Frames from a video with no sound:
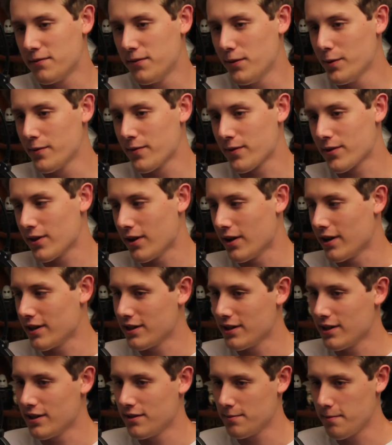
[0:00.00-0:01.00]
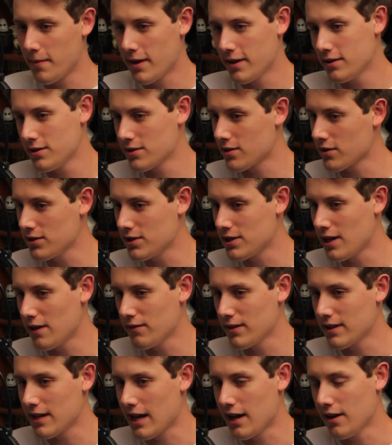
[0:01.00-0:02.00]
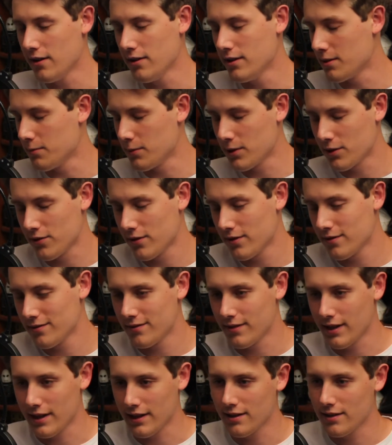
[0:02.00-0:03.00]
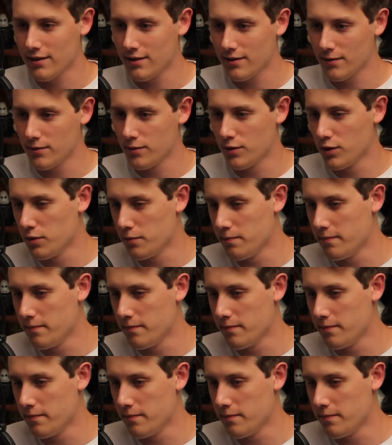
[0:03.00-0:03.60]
a food for thought. Maybe start saving now, and then when you're like, you're